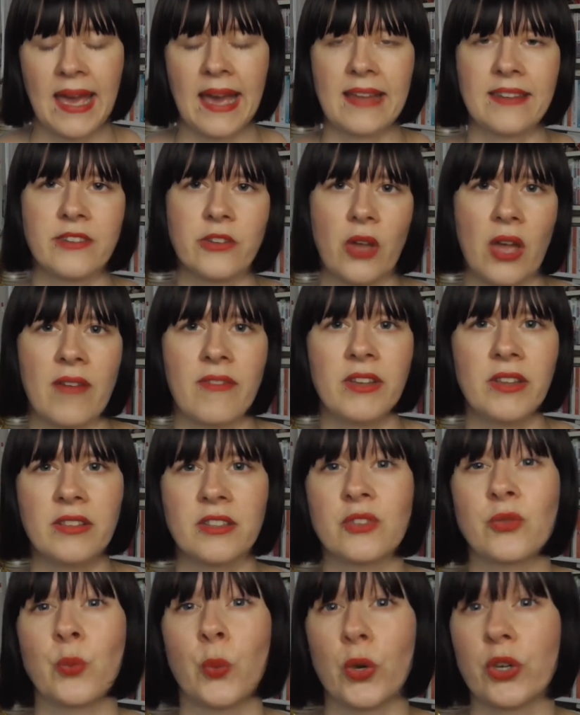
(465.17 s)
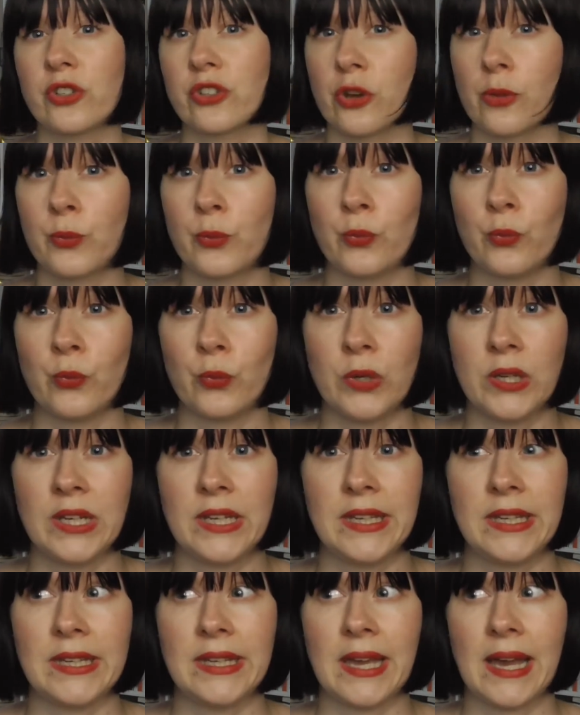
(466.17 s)
And so having this workshop
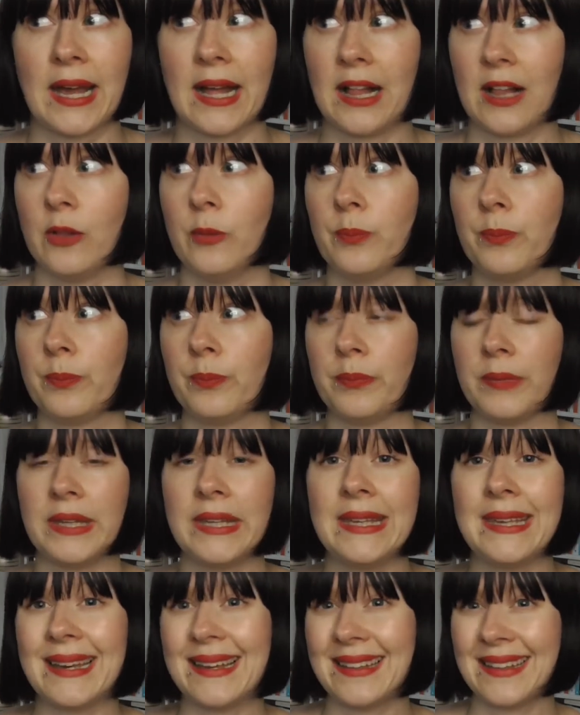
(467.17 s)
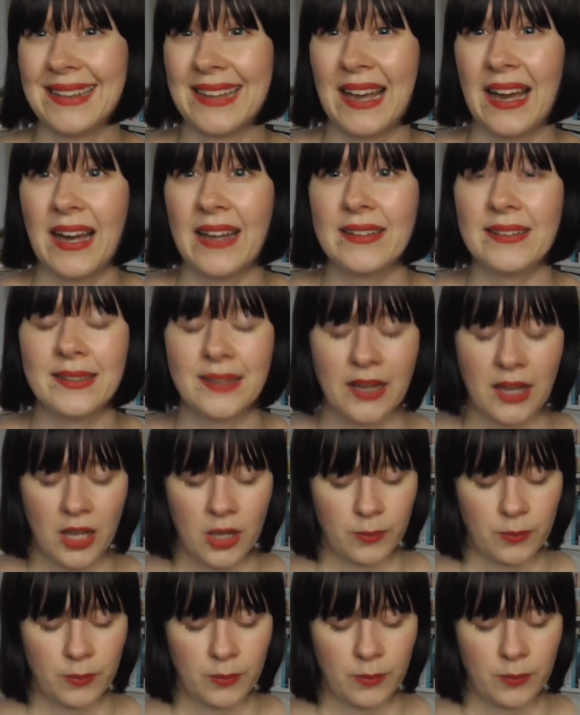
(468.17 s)
really helped me a lot